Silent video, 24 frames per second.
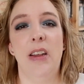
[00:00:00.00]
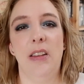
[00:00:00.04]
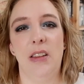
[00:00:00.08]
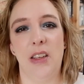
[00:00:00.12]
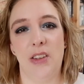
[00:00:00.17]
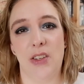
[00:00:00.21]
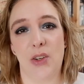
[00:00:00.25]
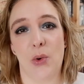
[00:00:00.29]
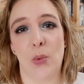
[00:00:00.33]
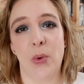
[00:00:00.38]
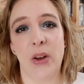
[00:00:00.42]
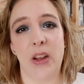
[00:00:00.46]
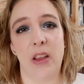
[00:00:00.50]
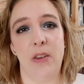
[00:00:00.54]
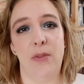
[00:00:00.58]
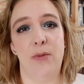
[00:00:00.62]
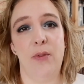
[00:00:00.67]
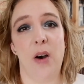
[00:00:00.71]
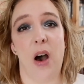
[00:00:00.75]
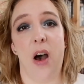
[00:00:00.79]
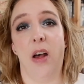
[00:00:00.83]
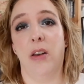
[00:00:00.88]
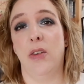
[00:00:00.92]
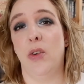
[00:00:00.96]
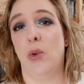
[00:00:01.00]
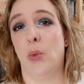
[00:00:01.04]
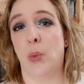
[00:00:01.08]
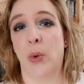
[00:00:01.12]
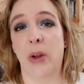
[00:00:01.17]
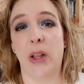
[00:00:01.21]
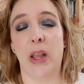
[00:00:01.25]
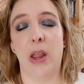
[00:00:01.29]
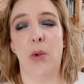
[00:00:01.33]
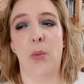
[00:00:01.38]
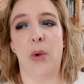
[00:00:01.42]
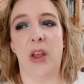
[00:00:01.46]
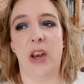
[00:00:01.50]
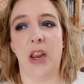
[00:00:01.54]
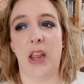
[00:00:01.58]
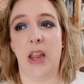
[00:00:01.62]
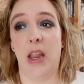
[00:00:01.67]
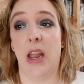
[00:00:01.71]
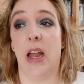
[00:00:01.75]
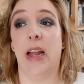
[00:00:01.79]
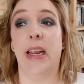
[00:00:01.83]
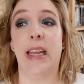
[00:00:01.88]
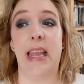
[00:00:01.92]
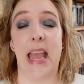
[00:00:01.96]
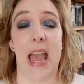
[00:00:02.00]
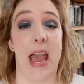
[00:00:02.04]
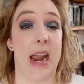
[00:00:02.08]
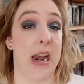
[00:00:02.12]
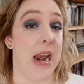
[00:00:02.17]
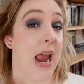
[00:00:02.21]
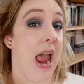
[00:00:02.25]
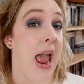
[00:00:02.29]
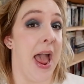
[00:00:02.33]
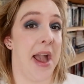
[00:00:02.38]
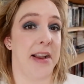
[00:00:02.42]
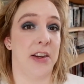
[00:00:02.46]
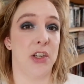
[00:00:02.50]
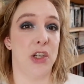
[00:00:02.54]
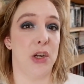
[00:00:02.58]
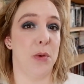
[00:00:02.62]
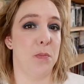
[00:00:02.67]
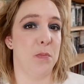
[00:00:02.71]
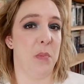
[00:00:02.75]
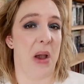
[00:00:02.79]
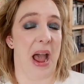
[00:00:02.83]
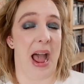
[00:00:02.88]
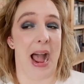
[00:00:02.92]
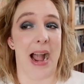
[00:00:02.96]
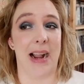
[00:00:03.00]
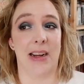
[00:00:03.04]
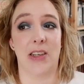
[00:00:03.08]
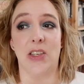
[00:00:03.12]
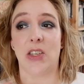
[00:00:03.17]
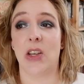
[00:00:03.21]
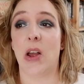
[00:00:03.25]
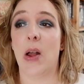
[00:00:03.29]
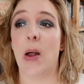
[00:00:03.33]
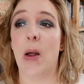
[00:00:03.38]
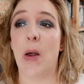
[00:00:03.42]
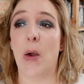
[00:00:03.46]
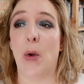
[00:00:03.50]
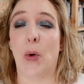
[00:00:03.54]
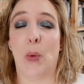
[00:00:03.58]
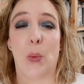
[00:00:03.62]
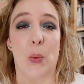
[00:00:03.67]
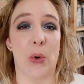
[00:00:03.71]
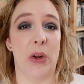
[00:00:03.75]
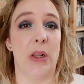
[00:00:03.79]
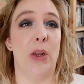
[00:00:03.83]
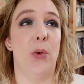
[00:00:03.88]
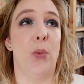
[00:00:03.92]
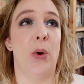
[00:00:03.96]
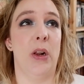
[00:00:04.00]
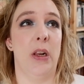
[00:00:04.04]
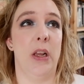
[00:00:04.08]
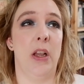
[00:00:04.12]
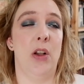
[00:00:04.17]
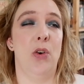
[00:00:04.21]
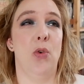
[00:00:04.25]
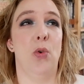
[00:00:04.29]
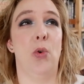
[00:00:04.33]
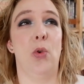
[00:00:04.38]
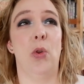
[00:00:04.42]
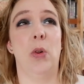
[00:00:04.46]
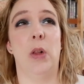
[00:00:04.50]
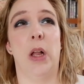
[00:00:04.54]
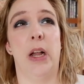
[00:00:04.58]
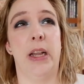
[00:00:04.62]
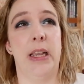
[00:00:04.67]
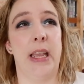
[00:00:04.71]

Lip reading: These are really fun, really witty, again, action-packed, really, really cool.